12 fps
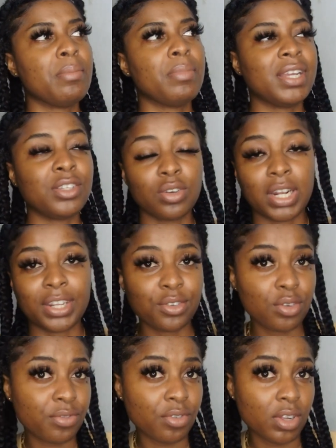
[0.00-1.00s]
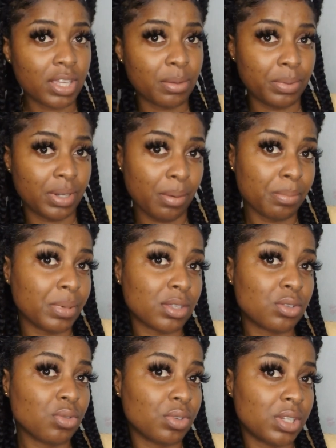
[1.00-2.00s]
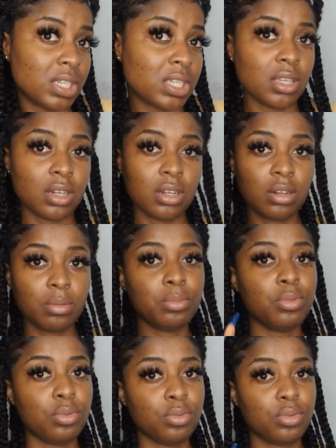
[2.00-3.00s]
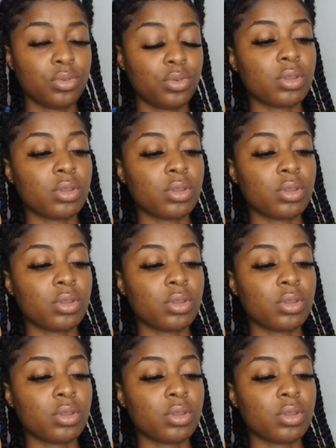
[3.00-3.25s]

Mind you, I don't know if you are keeping up, but Tony is the little boo,